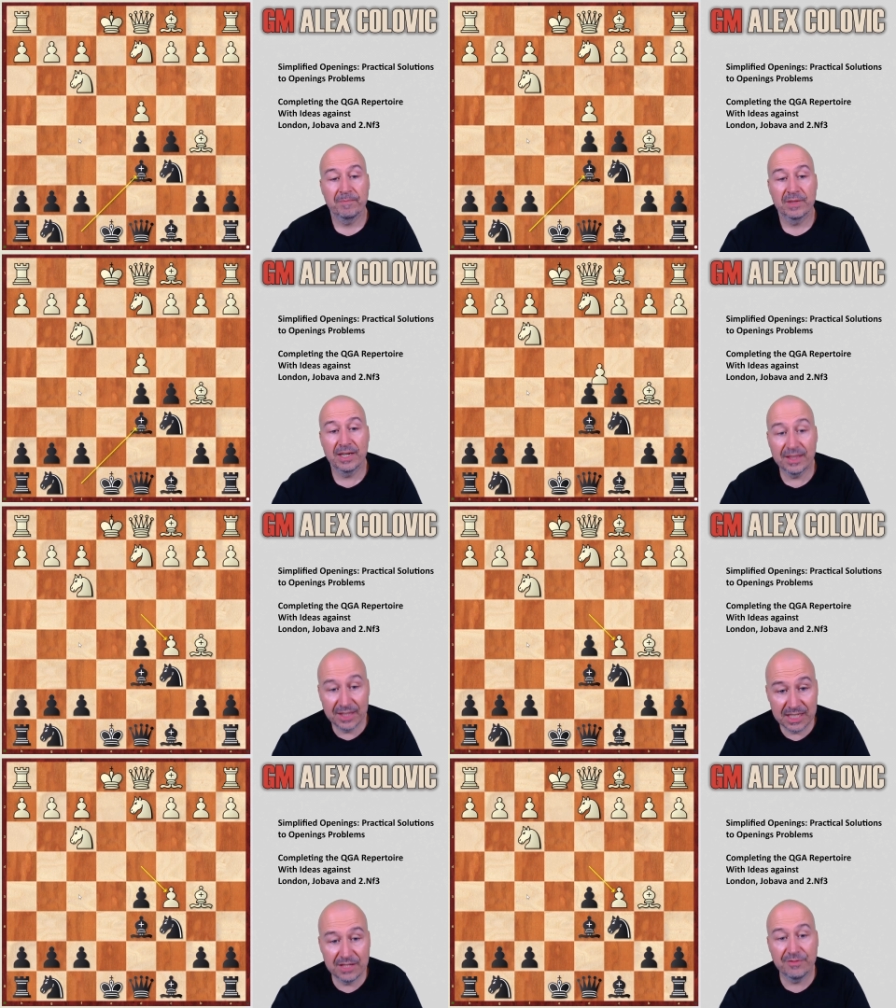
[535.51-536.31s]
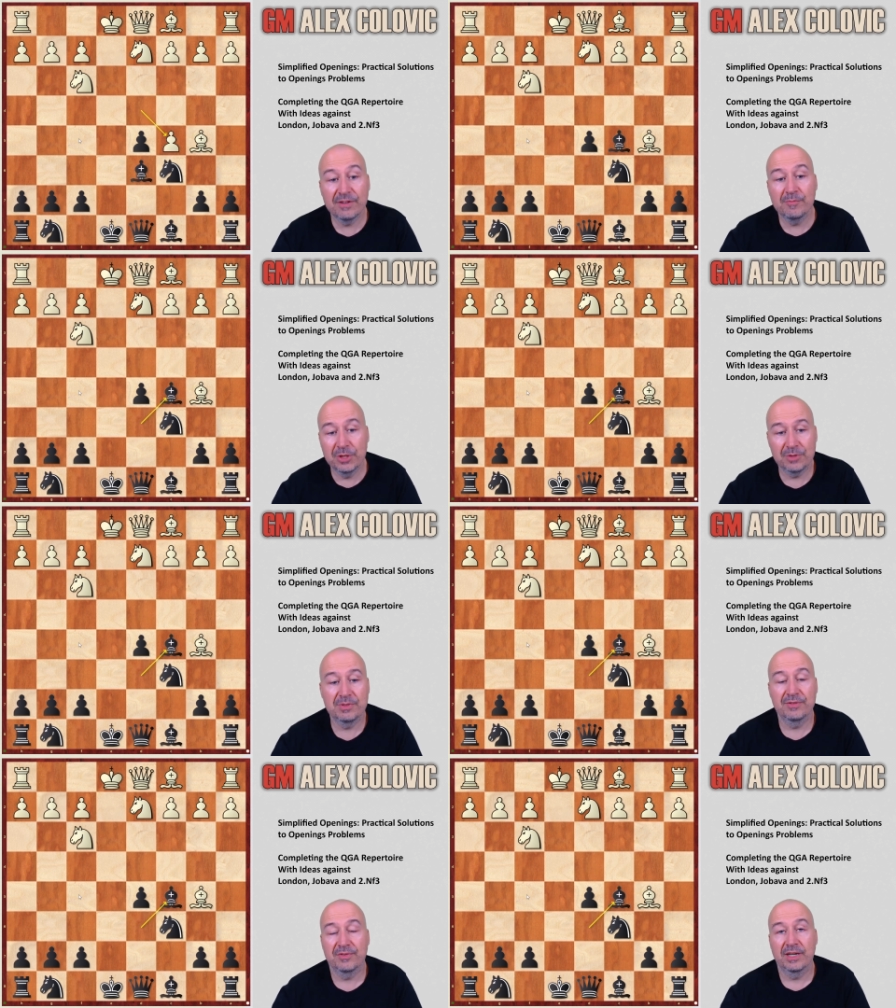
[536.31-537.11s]
Yeah, dc5, bishop
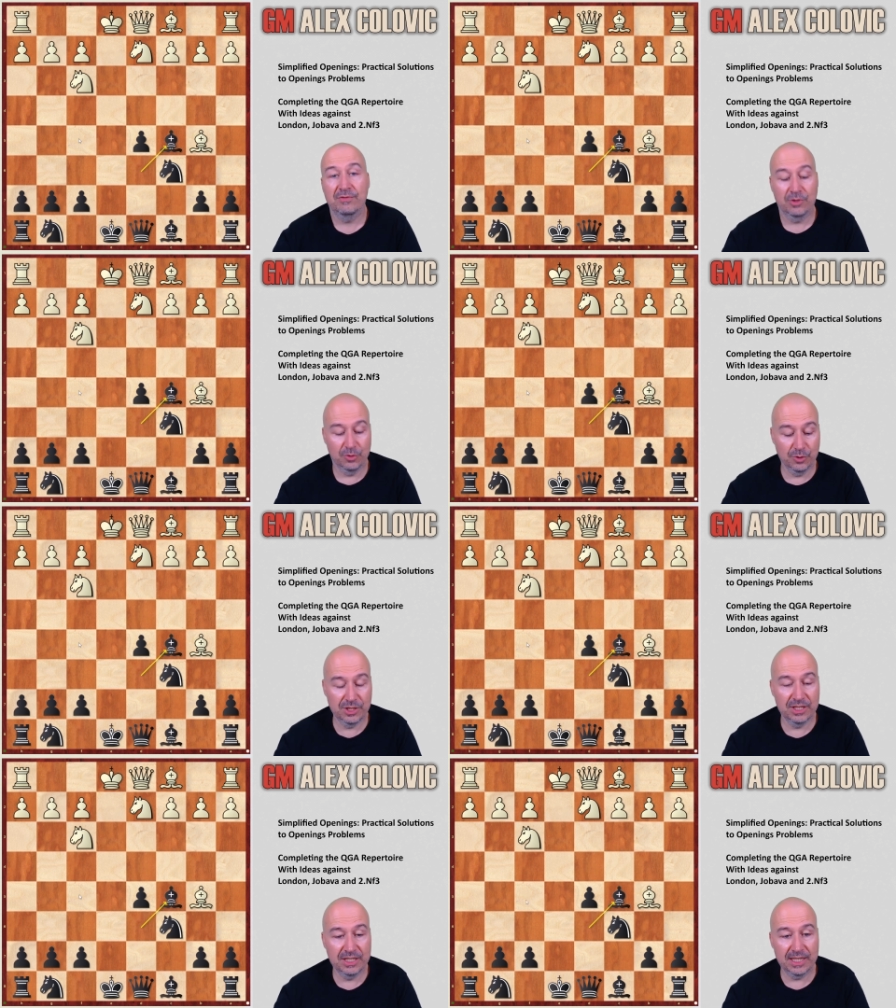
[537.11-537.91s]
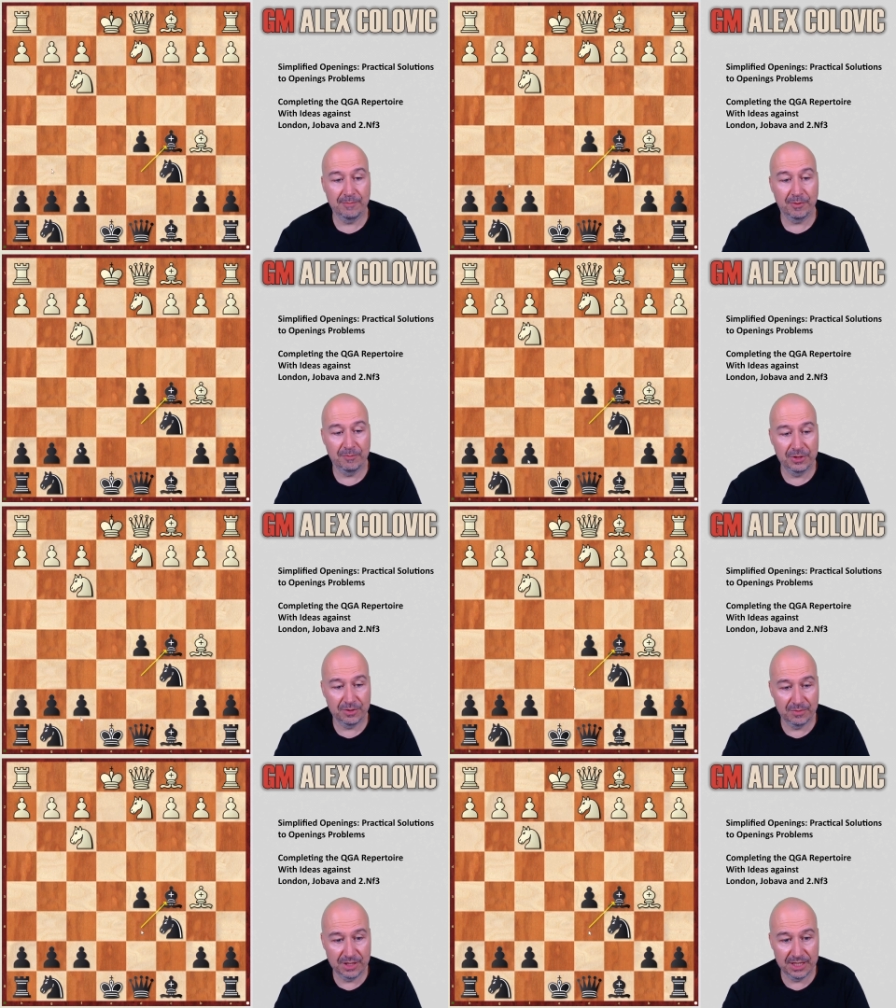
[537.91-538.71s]
c5. So loses this tempo,
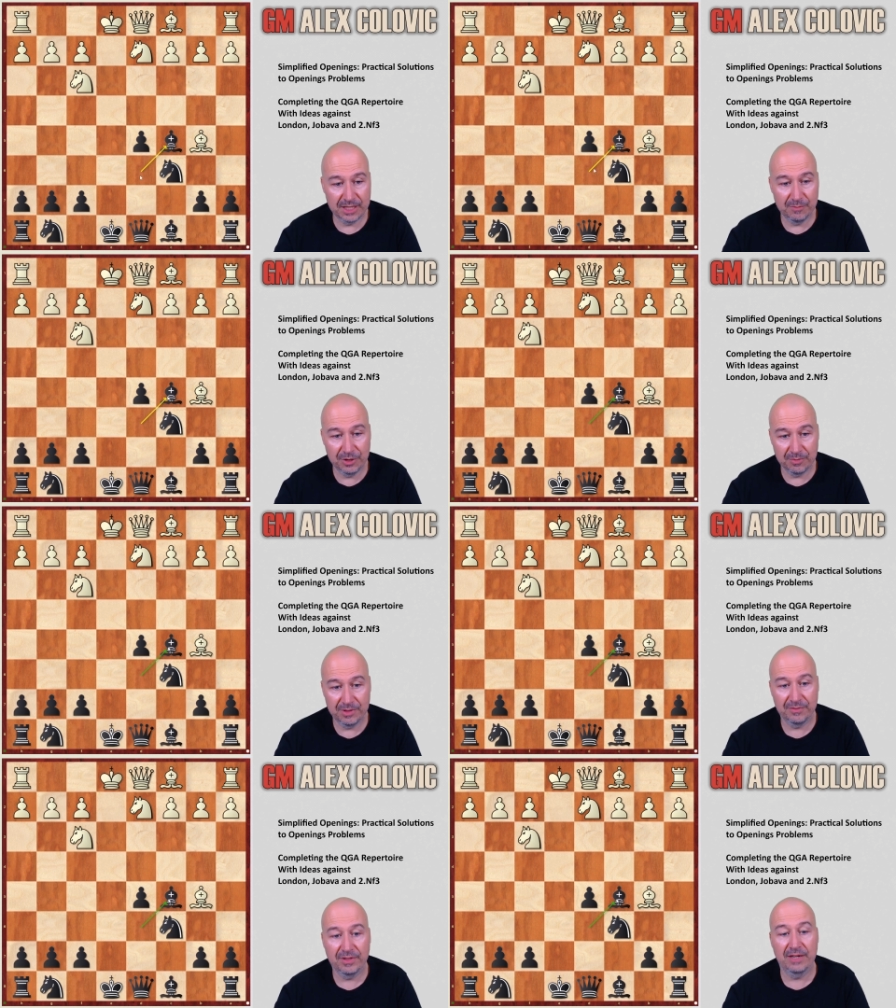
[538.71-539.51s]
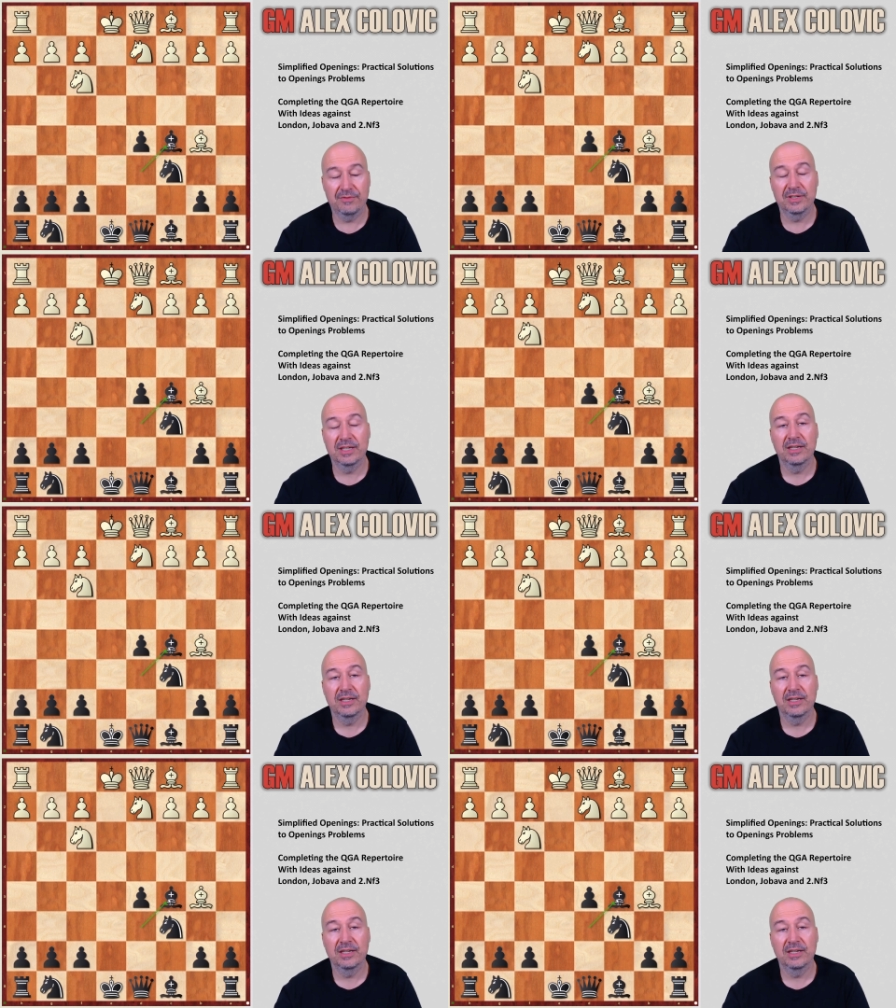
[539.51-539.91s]
bishop d6, bishop c5. Yeah,